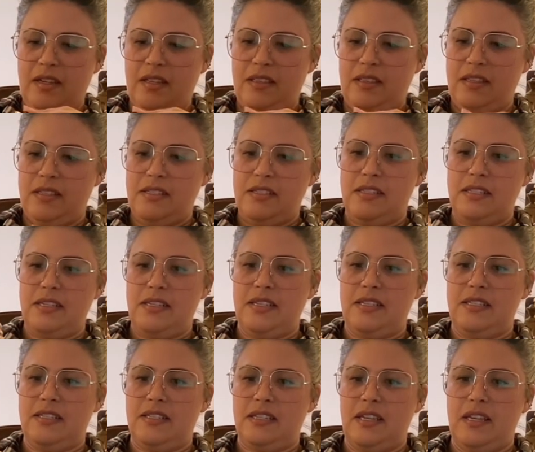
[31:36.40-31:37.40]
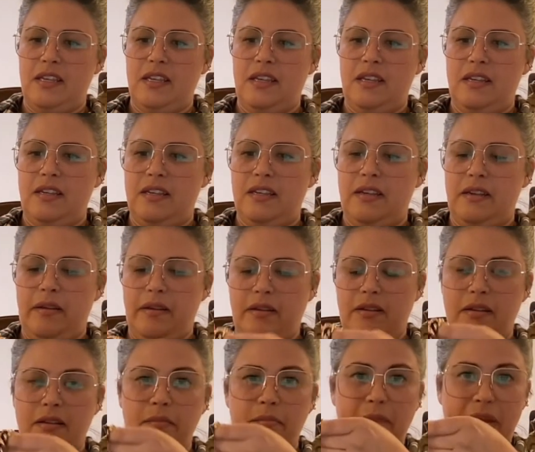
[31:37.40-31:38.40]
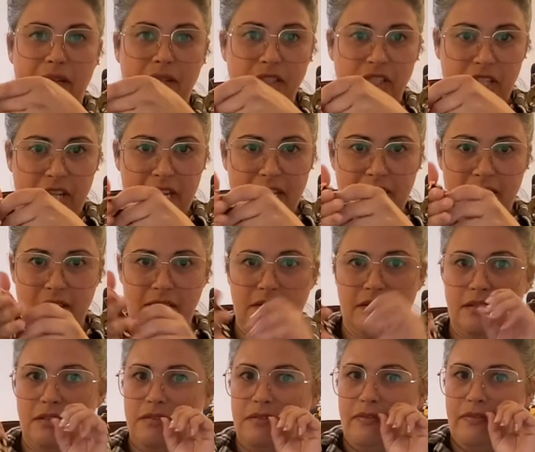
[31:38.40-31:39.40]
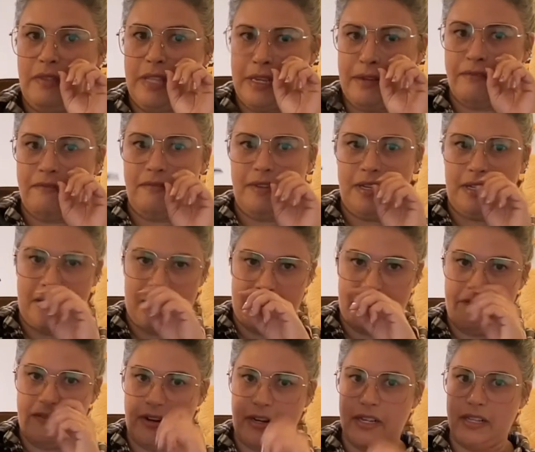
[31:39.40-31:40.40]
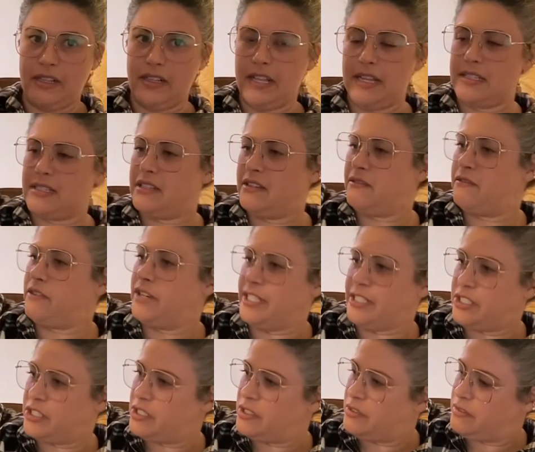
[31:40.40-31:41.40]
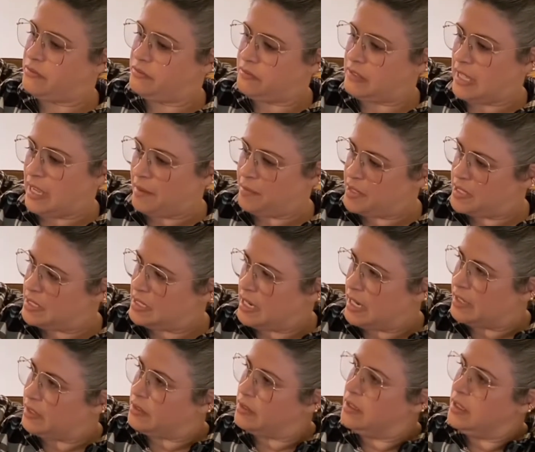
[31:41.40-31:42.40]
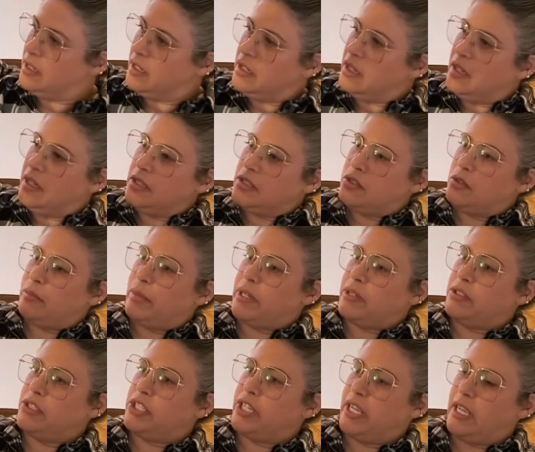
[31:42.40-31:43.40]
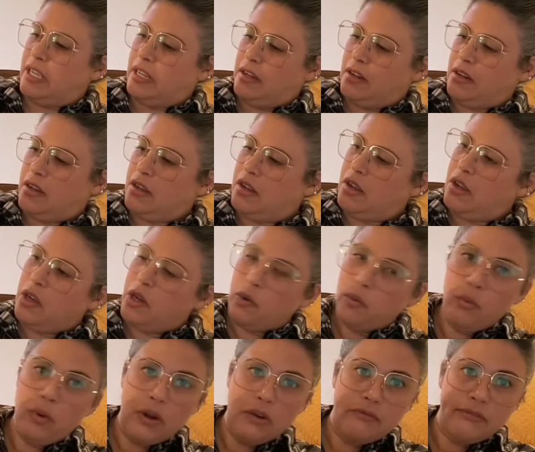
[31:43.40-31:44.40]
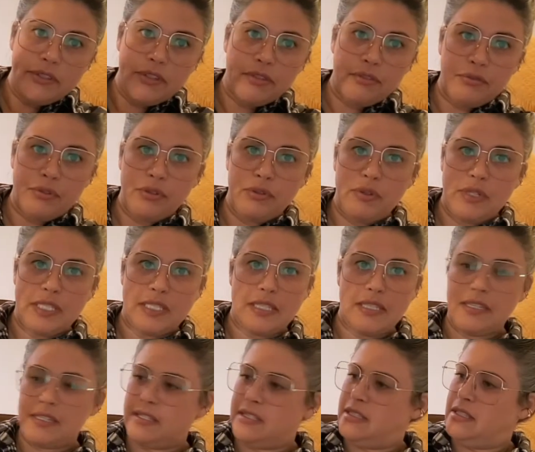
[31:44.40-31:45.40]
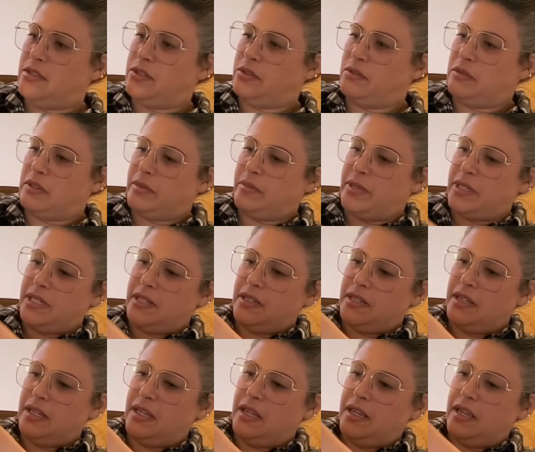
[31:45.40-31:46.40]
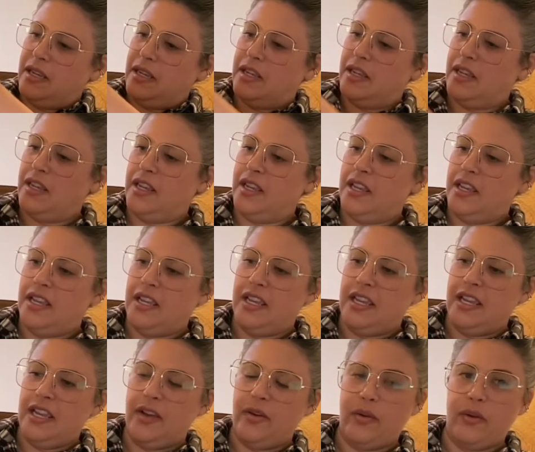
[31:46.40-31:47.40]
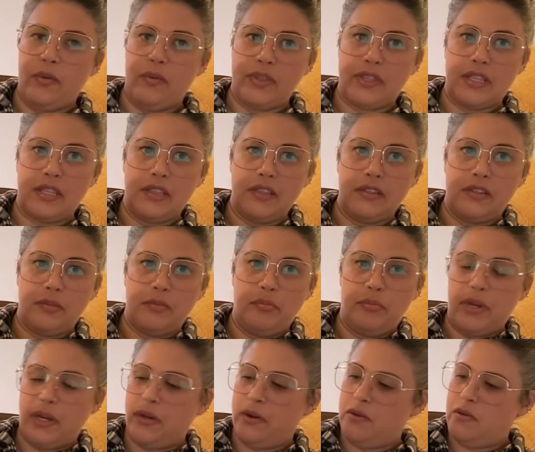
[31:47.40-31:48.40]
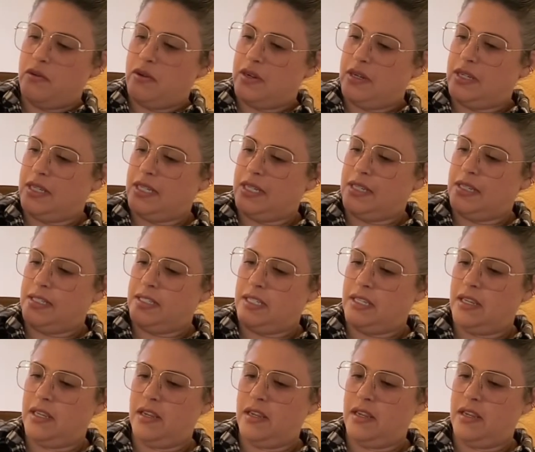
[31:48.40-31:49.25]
this is a metal chain, like again, a very classic French flap style. So metal chain, woven through is this silk ribbon with a little bow on it.